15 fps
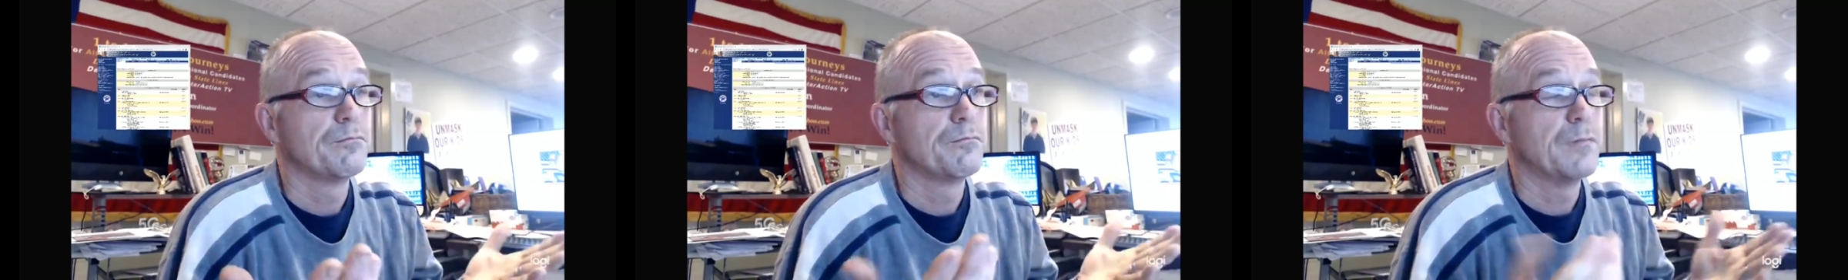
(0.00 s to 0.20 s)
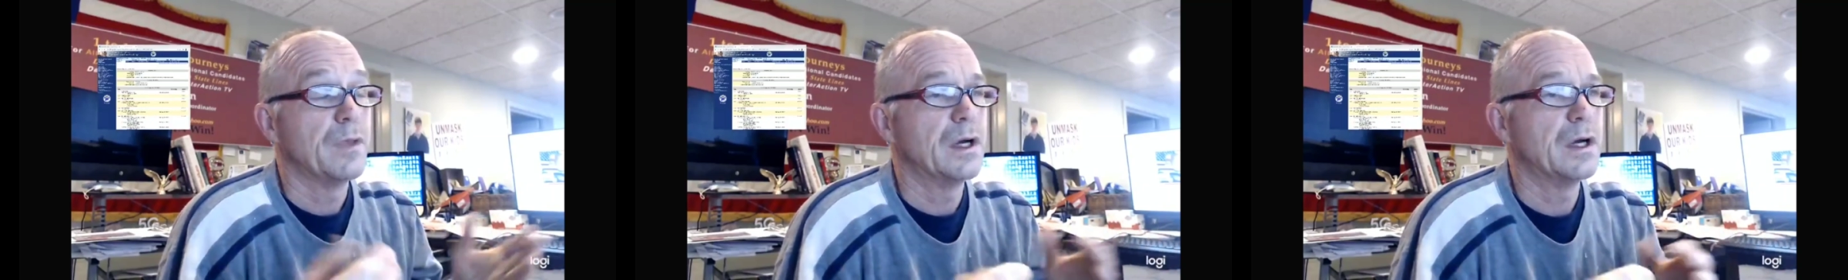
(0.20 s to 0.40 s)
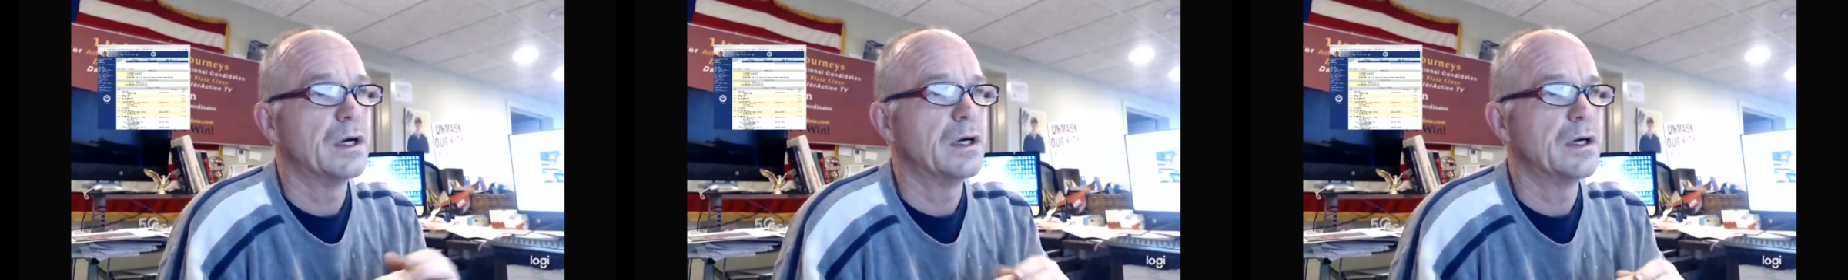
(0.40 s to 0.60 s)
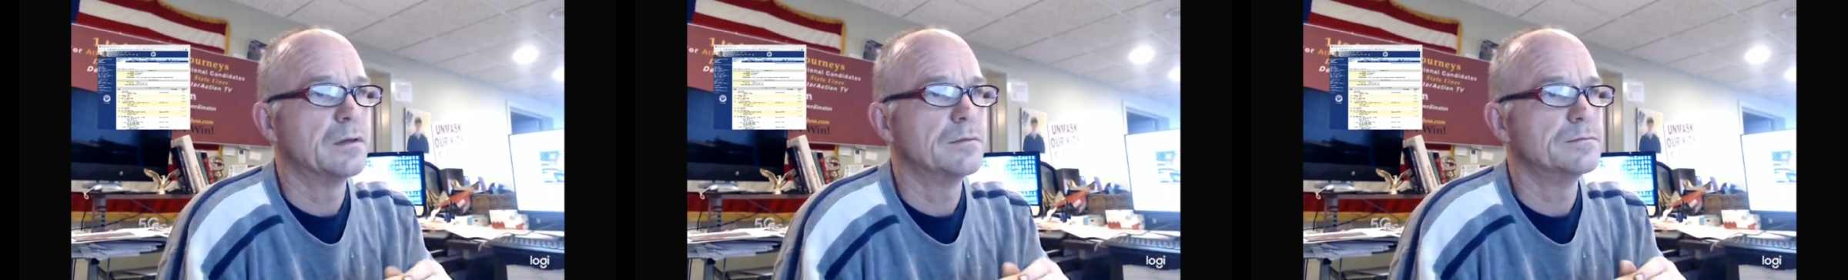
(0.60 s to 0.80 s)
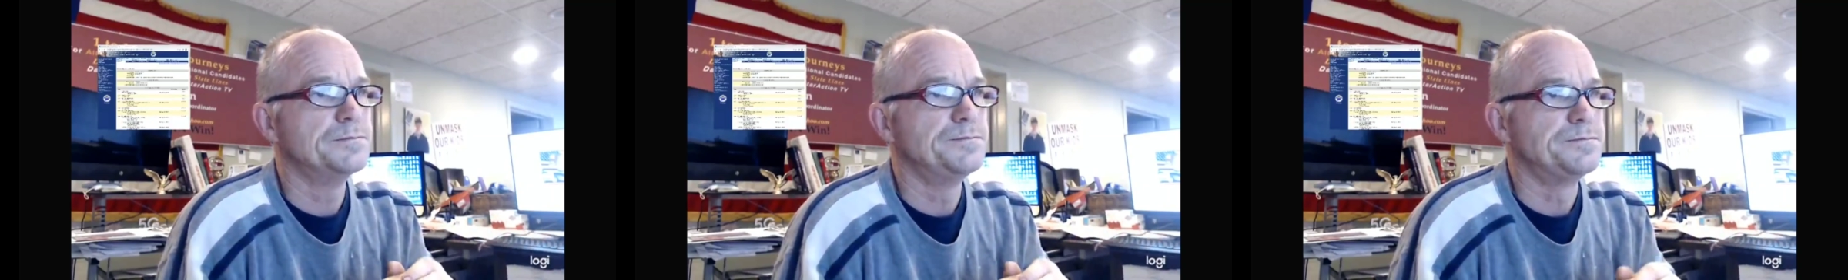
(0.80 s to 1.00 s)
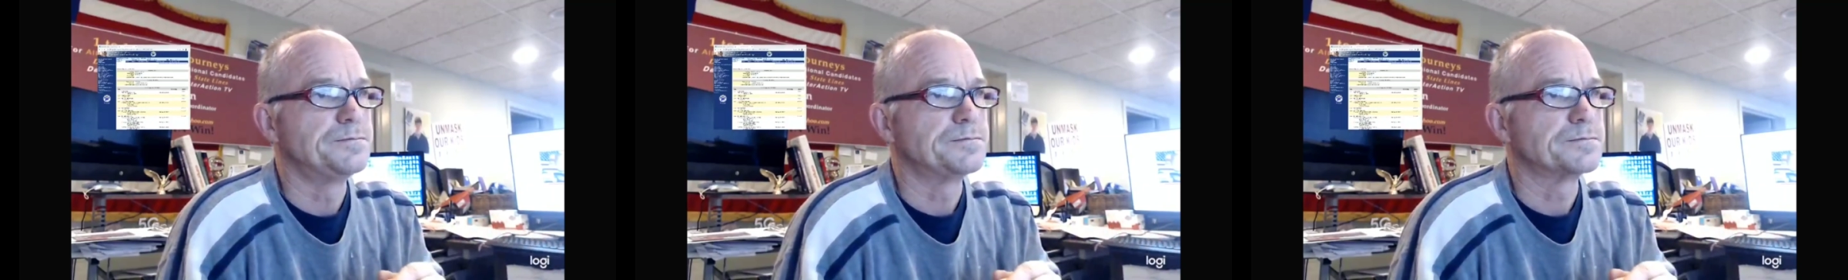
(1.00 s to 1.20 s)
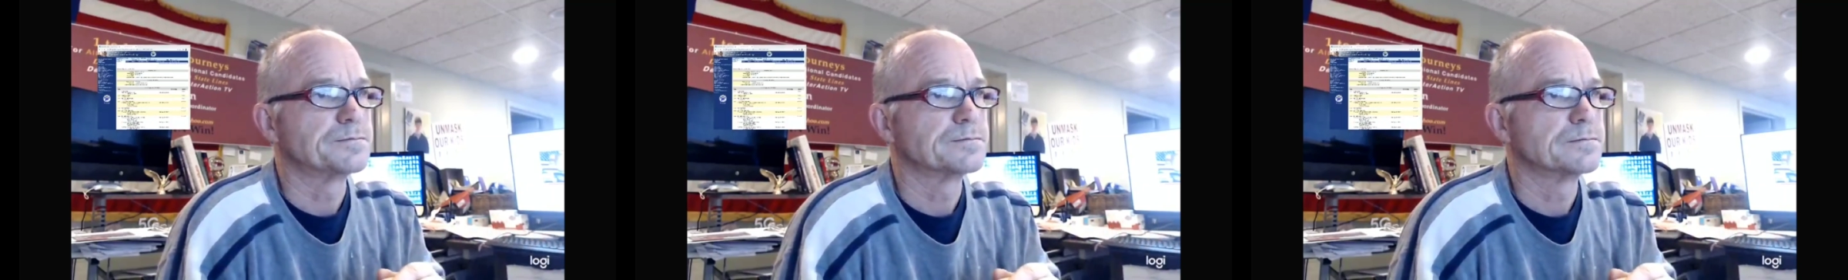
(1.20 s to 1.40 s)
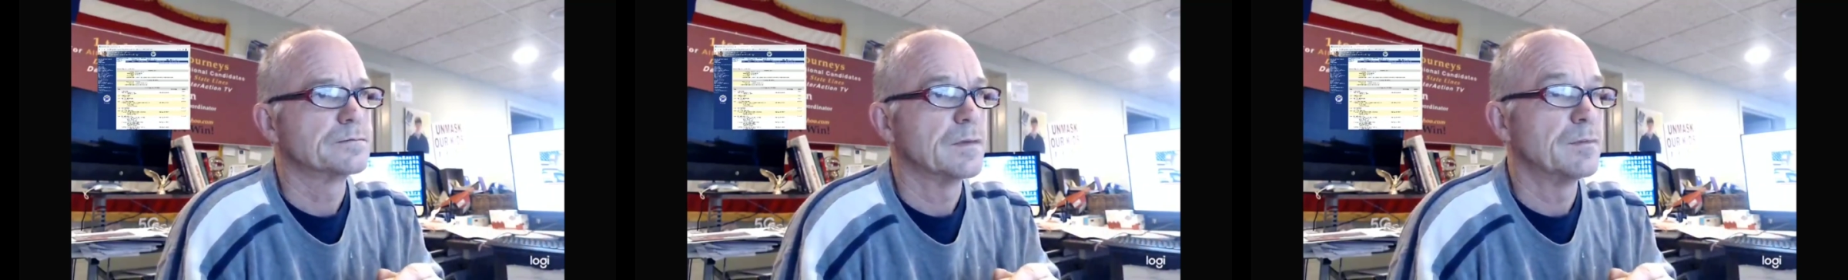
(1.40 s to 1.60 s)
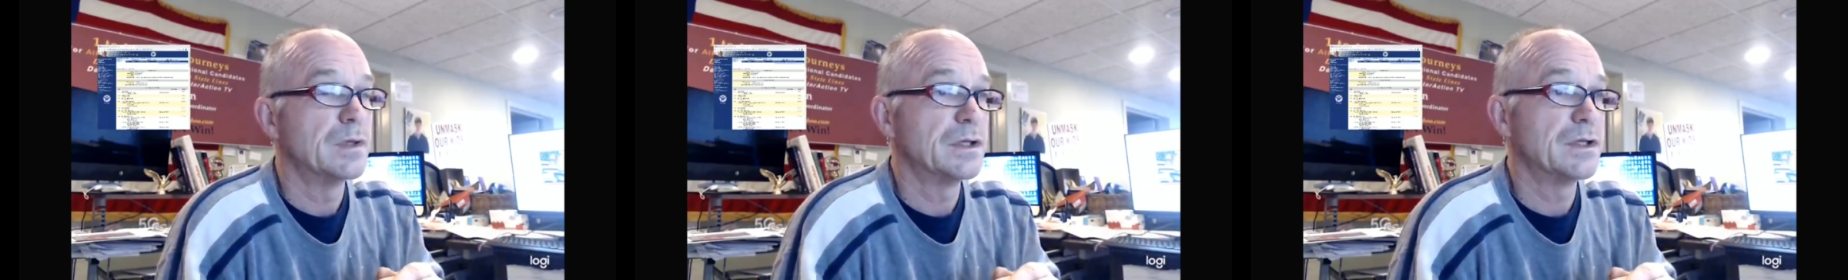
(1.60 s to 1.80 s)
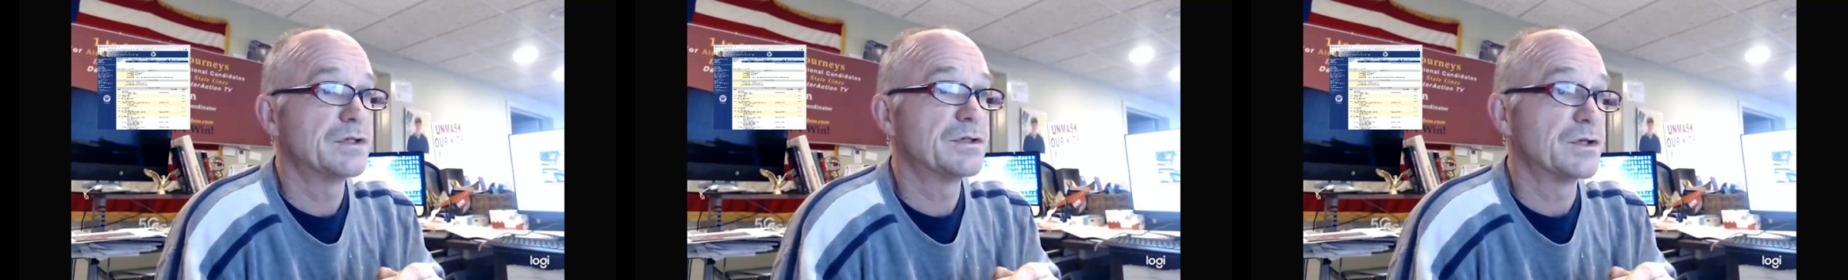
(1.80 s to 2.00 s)

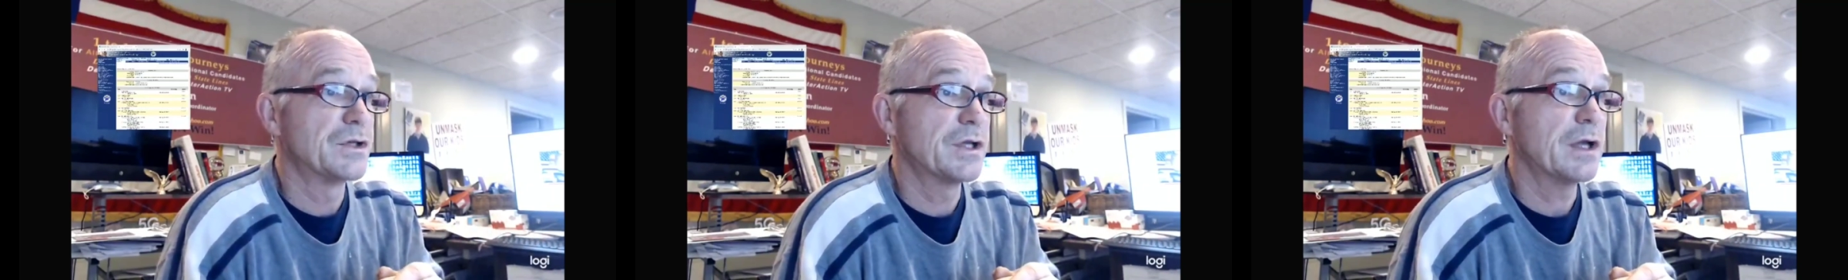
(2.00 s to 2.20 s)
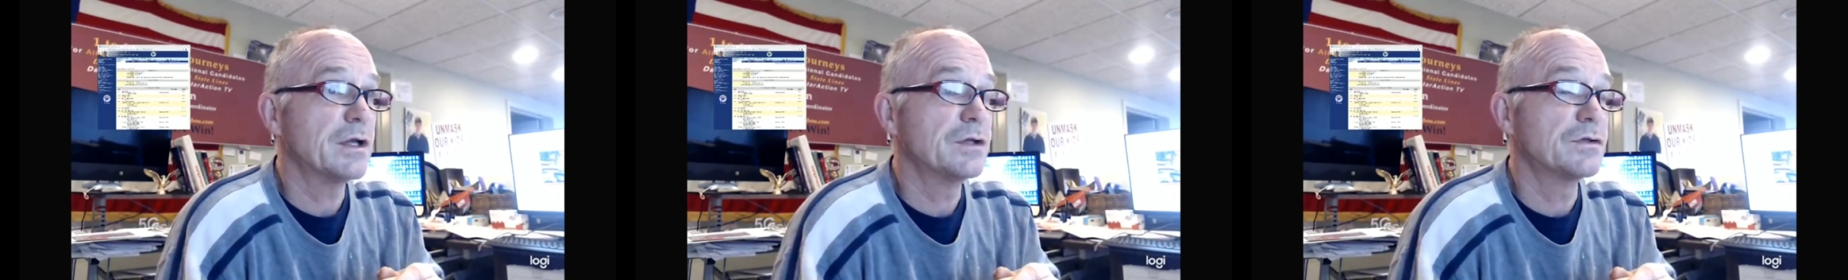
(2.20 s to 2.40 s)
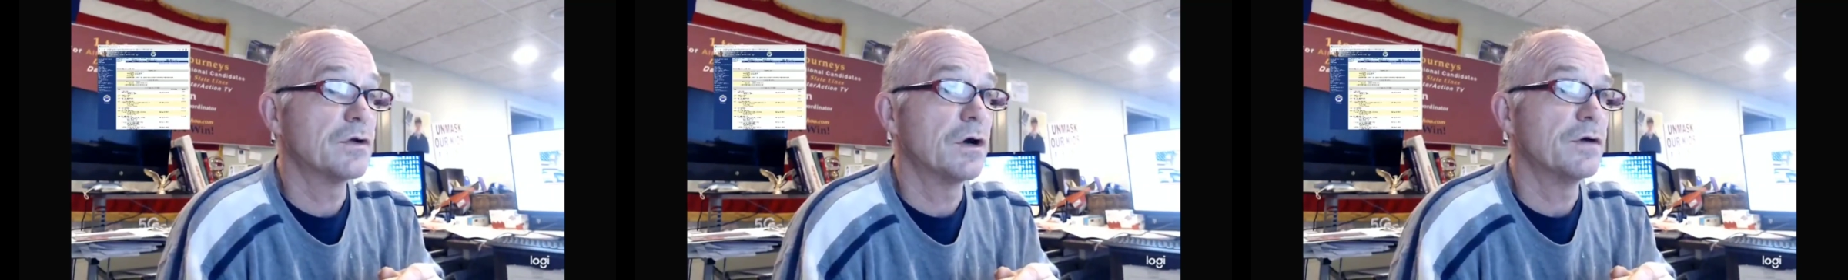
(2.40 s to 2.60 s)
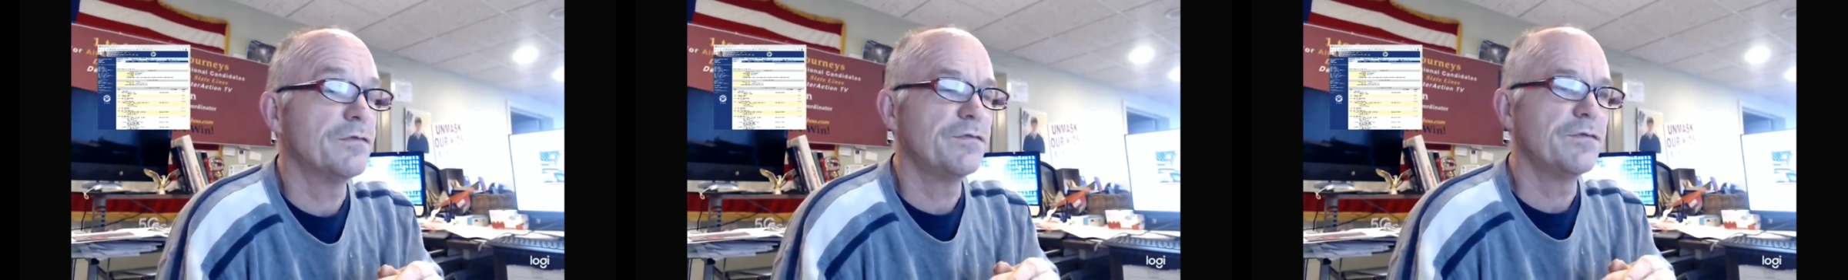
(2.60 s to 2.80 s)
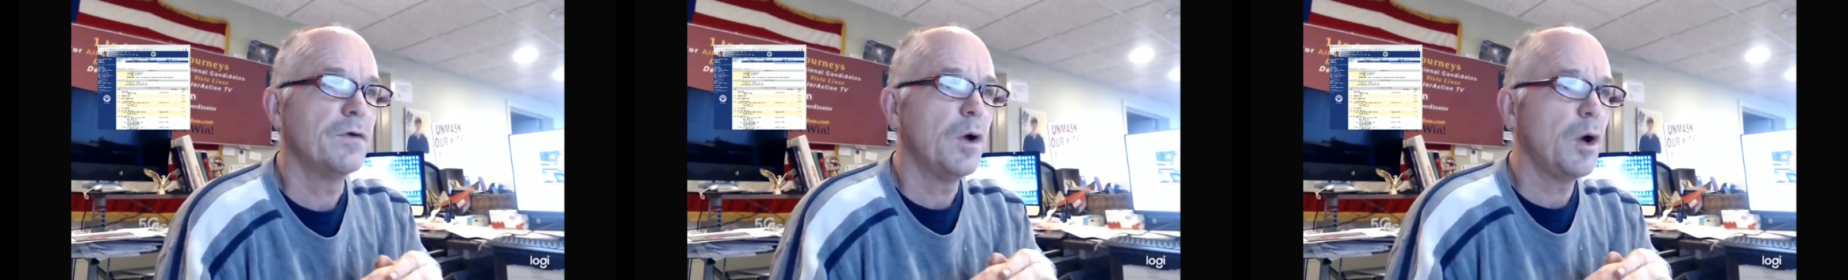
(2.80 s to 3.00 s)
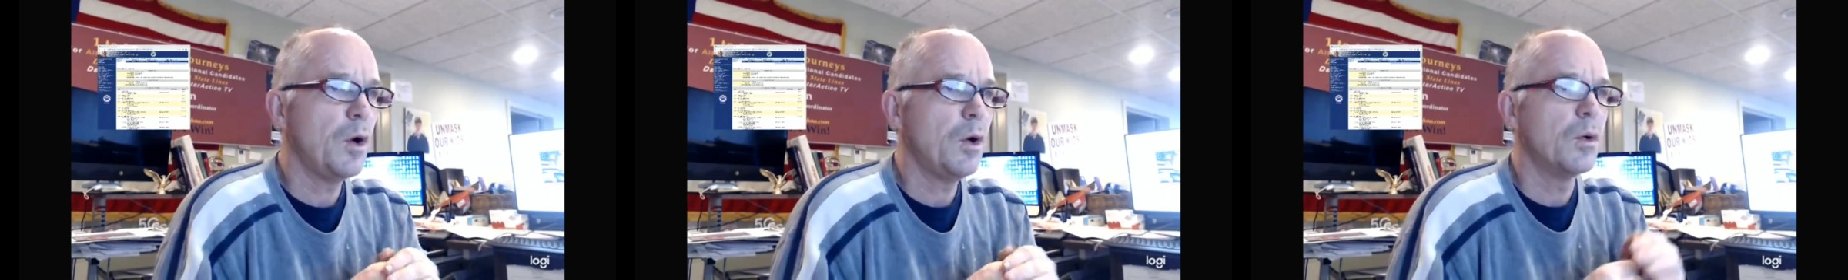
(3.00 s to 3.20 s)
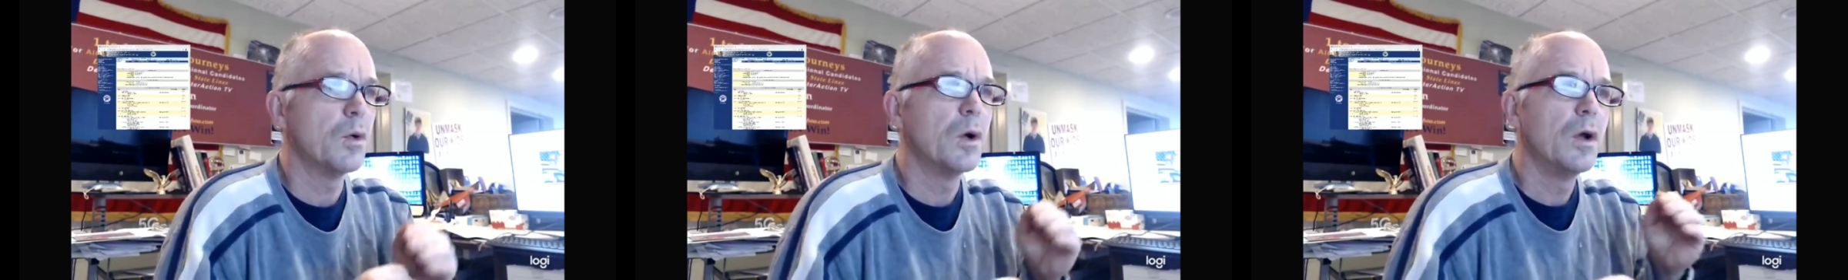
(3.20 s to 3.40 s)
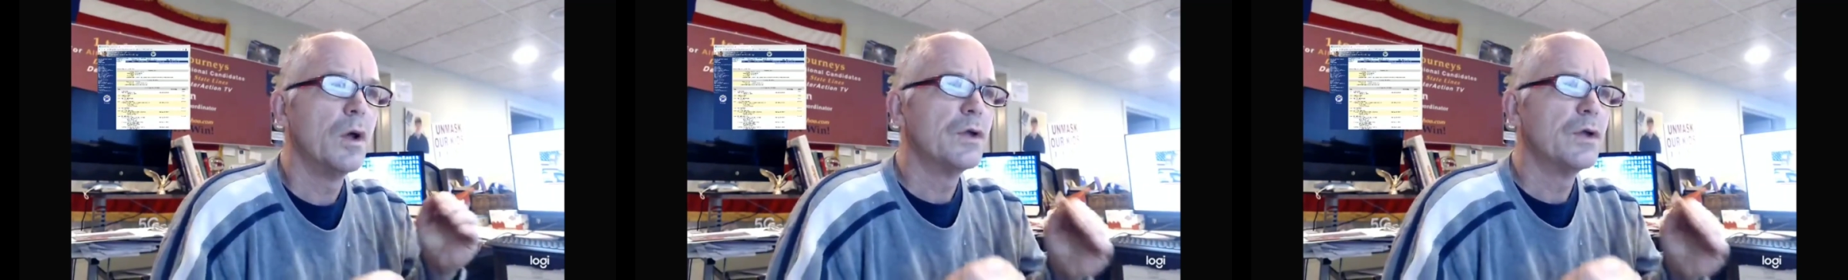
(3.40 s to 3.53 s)
Melissa Sheketoff, oh,